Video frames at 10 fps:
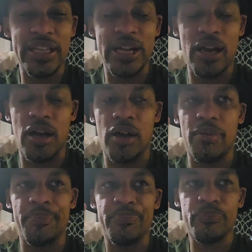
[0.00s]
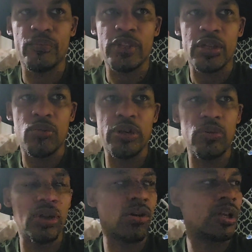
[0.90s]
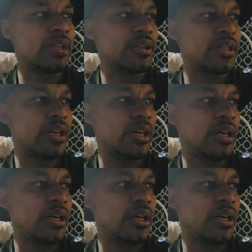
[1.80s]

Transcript: the, um, what do you want to call it? The,